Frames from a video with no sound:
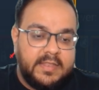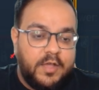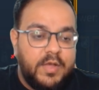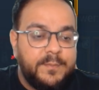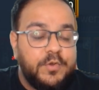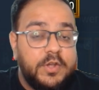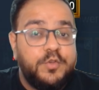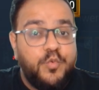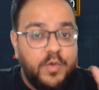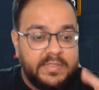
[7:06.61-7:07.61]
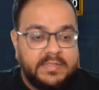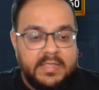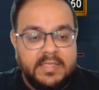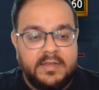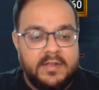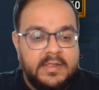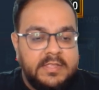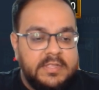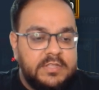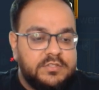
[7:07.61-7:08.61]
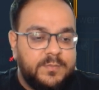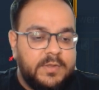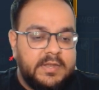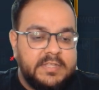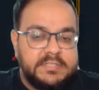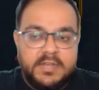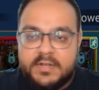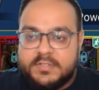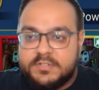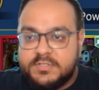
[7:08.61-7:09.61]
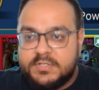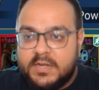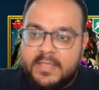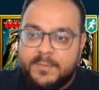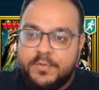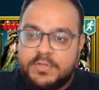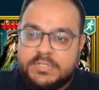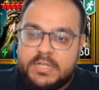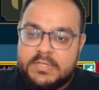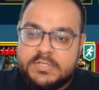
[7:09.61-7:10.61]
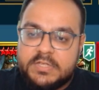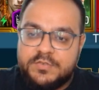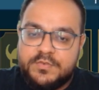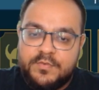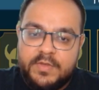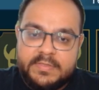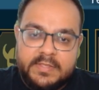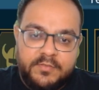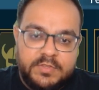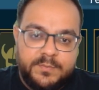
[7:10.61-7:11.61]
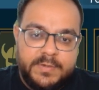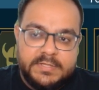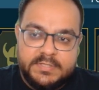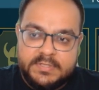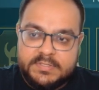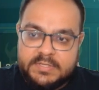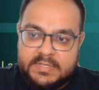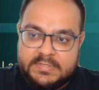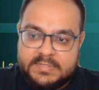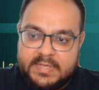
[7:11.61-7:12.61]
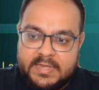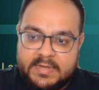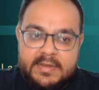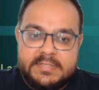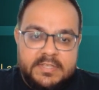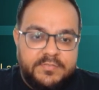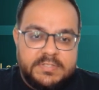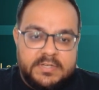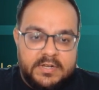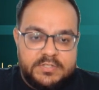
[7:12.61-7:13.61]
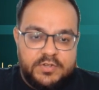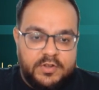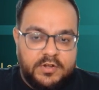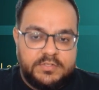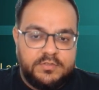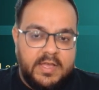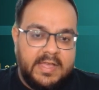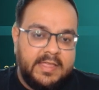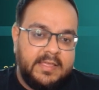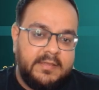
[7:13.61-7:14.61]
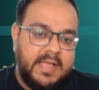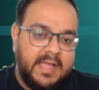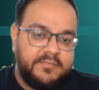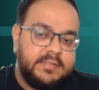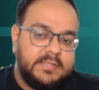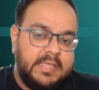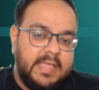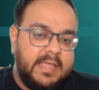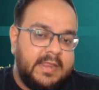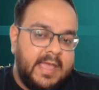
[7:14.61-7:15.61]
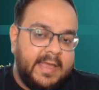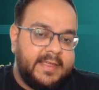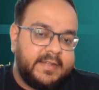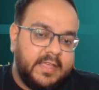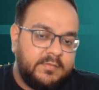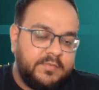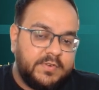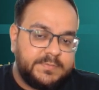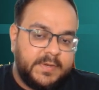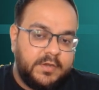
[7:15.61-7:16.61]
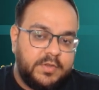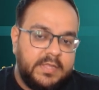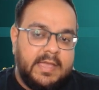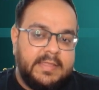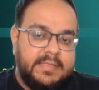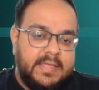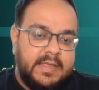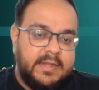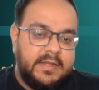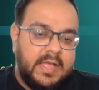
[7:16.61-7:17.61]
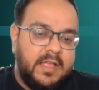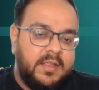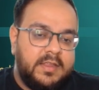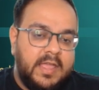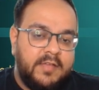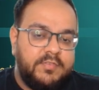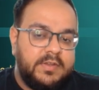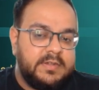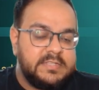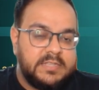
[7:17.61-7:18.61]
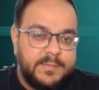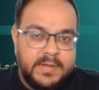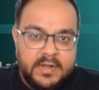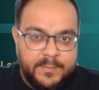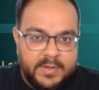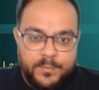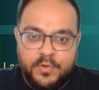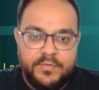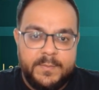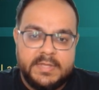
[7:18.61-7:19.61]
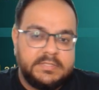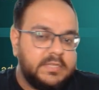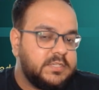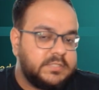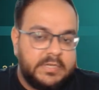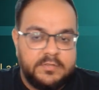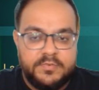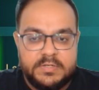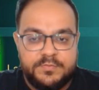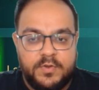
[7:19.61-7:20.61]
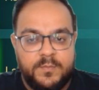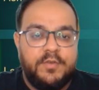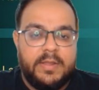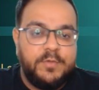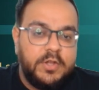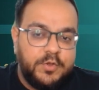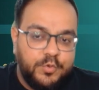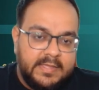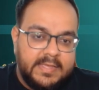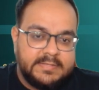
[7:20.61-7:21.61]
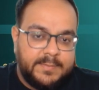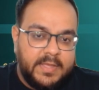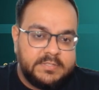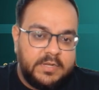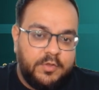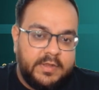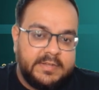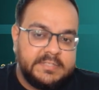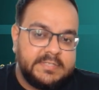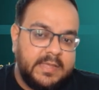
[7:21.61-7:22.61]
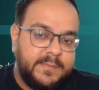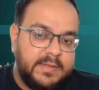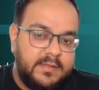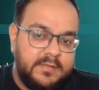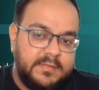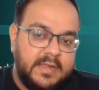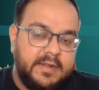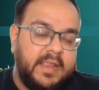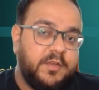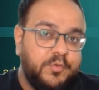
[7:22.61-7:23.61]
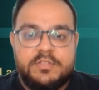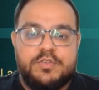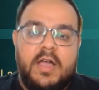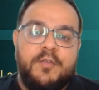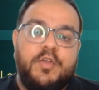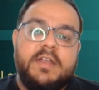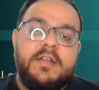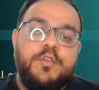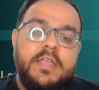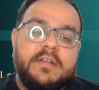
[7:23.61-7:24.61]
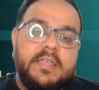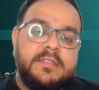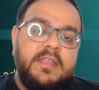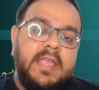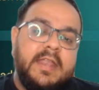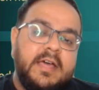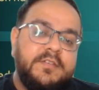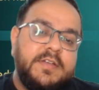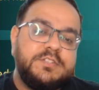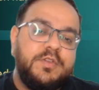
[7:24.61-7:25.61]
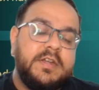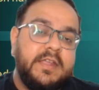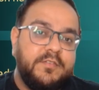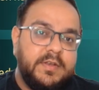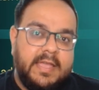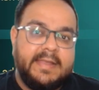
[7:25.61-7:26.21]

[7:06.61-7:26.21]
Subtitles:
Now I'm gonna do one thing here. So I'm going to discard this result. I'm going to change one thing with the presets is that, let's see if this hurts or not. So I have the ally attack the first priority, and then I have disabled her metamorphing because I just need the first form. What I'm going to do is I'm actually going to disable her A2. So I want her doing her A3 and otherwise doing her A1.